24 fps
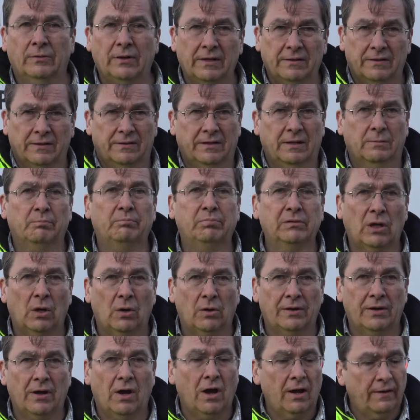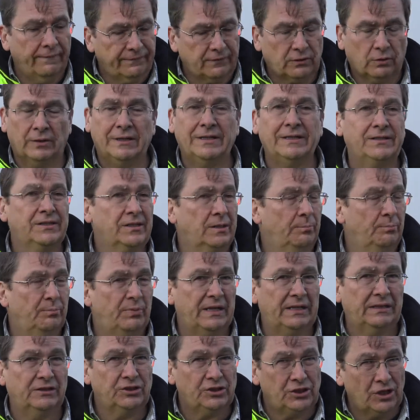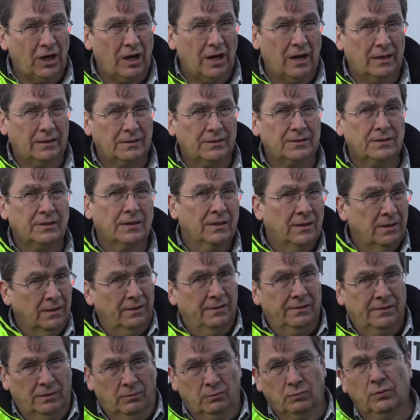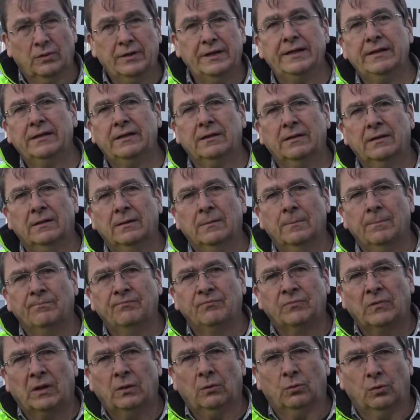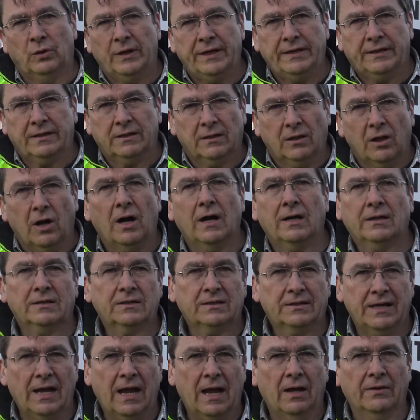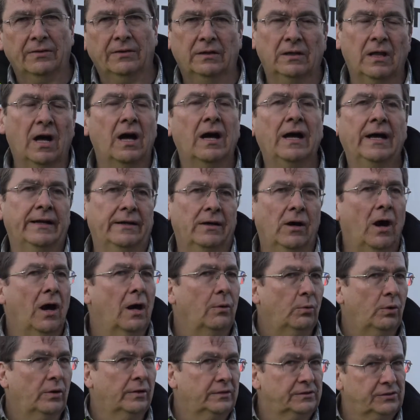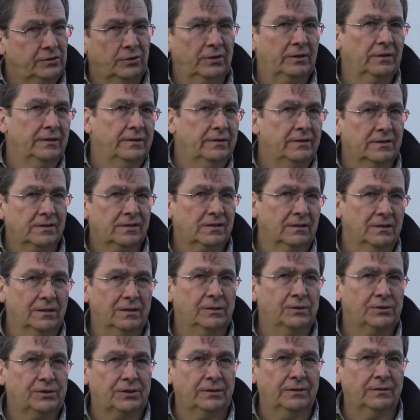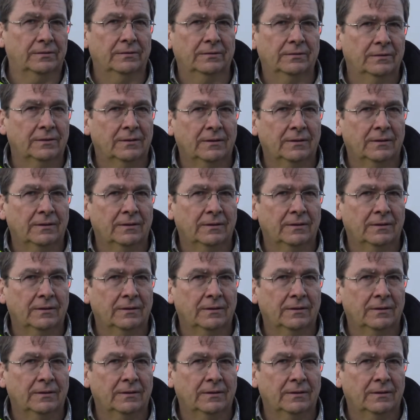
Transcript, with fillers: rather than blowing off grease in big chunks that reek re-clogs down the line. Hot water's really the solution.